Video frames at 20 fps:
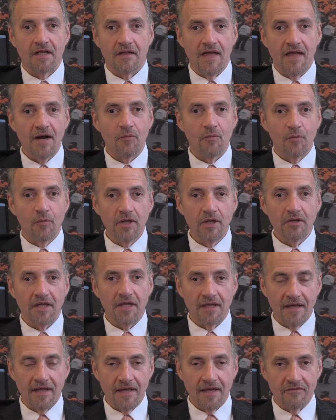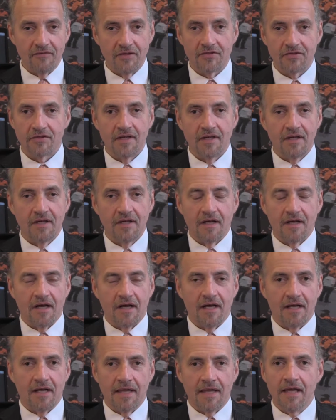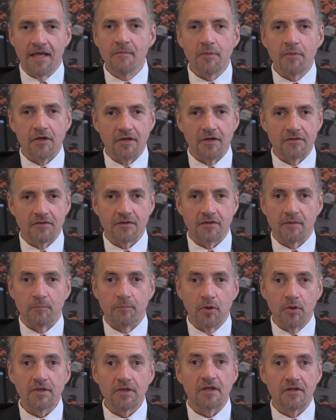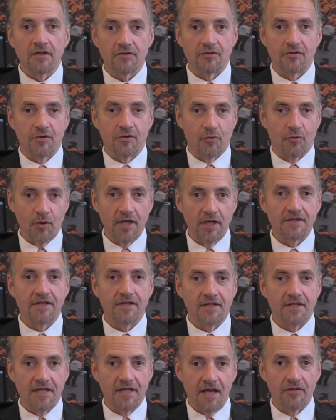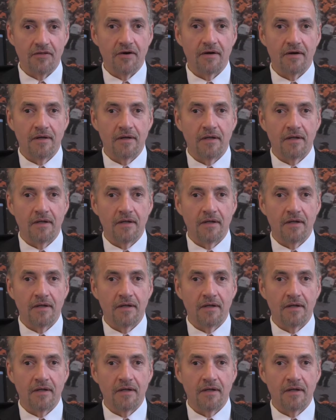that really gave us uh, impetus to put this degree together.